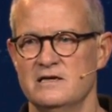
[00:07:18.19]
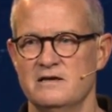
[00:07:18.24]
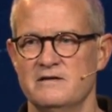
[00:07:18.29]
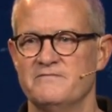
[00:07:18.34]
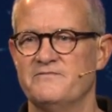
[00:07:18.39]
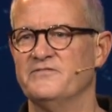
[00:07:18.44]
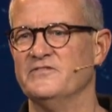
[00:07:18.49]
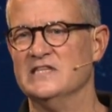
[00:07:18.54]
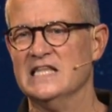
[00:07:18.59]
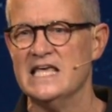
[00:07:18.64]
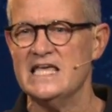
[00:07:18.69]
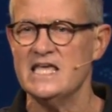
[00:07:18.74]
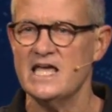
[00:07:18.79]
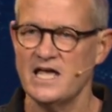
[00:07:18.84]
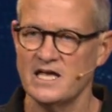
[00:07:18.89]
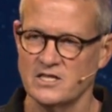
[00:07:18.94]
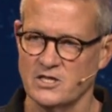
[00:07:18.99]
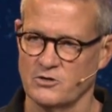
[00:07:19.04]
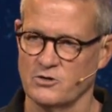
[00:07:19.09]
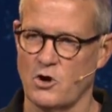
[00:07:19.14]

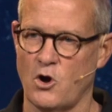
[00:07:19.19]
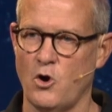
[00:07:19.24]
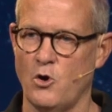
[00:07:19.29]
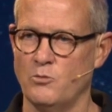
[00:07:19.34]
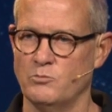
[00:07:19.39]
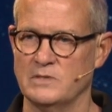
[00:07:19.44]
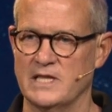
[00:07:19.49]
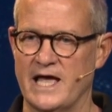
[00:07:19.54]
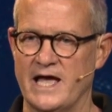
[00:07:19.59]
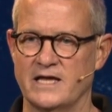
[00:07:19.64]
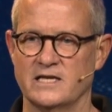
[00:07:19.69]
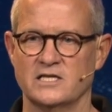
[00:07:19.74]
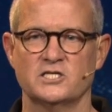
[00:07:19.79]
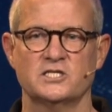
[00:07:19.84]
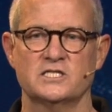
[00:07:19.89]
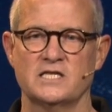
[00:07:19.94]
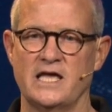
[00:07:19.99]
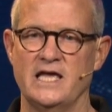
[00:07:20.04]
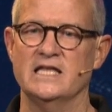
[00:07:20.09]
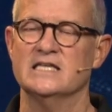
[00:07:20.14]
fleeing their homeland
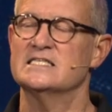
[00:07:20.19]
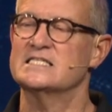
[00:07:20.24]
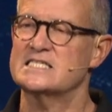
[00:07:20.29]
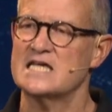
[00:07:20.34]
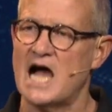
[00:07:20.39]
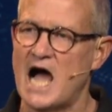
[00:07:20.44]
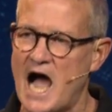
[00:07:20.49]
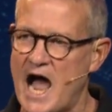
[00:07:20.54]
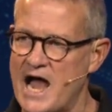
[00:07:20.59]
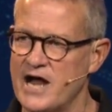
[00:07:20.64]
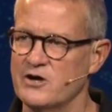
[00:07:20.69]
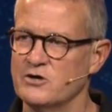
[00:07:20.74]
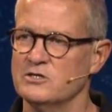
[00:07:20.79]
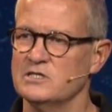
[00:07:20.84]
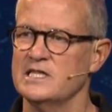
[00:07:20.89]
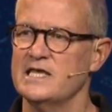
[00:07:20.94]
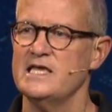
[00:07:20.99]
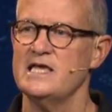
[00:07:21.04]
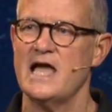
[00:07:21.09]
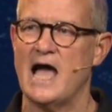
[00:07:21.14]

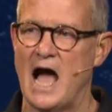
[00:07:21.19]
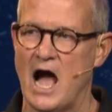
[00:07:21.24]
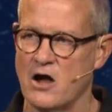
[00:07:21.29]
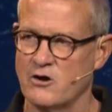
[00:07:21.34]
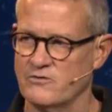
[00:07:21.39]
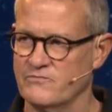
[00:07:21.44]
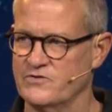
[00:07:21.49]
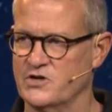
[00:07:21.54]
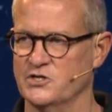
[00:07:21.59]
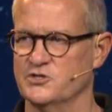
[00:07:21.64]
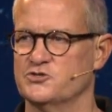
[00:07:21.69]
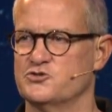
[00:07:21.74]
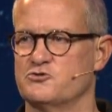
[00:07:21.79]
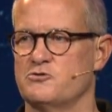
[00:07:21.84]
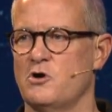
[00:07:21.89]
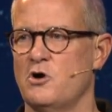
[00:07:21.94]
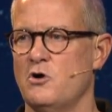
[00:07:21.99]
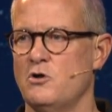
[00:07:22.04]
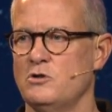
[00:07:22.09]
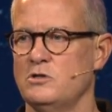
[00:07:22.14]
entirely out of
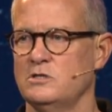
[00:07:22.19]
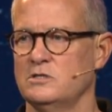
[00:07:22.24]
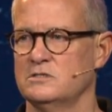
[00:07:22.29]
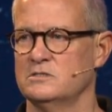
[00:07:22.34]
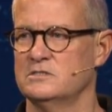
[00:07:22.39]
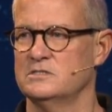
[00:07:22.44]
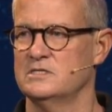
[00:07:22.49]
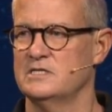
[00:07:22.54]
control,